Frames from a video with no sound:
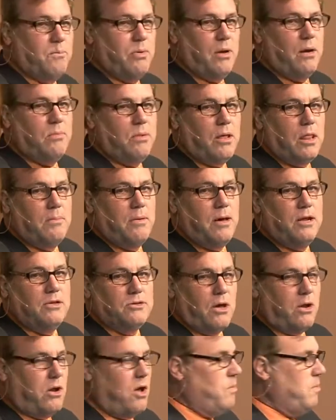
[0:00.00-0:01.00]
Brother Buddy's
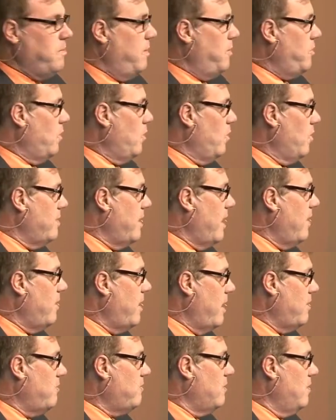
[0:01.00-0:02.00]
gone home to be with the Lord now. He,
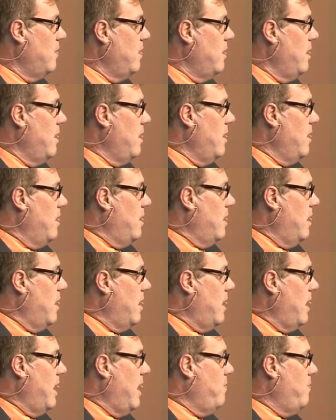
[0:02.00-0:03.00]
has,
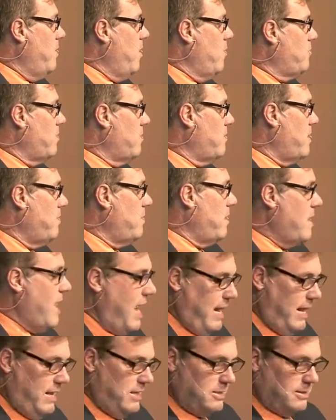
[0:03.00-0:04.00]
uh, he went home sometime in the
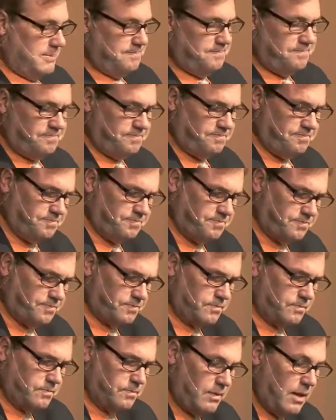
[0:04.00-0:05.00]
nineties.
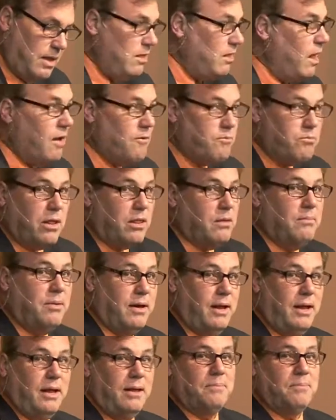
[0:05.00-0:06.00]
Love Brother
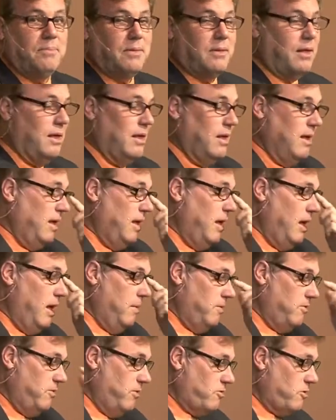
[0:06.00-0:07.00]
Buddy.
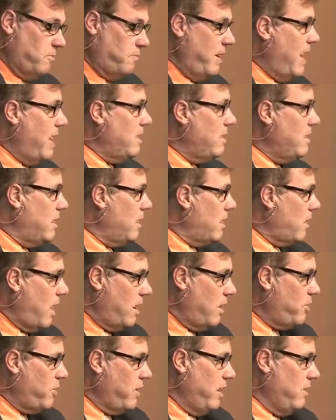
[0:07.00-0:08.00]
Him and Sister Pat did a lot
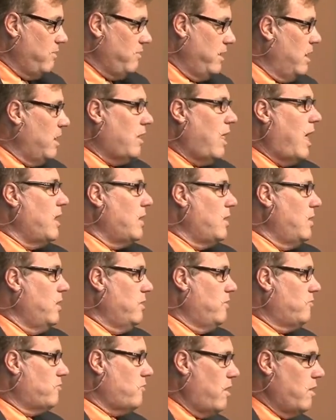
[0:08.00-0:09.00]
of things, did a lot of
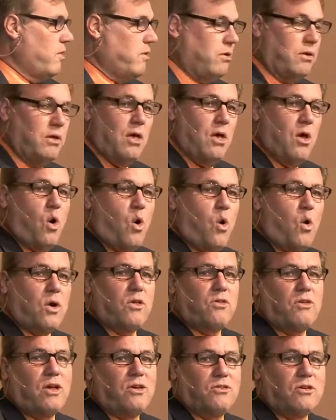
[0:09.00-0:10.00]
good. Started an
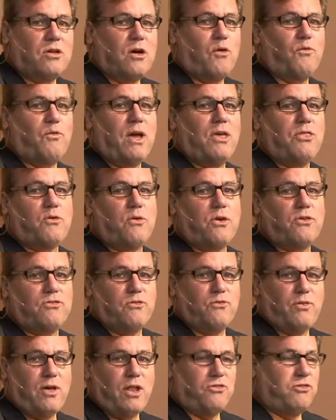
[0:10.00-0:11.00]
organization called Faith
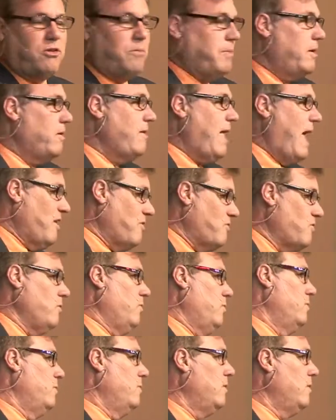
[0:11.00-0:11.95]
Christian Fellowship International.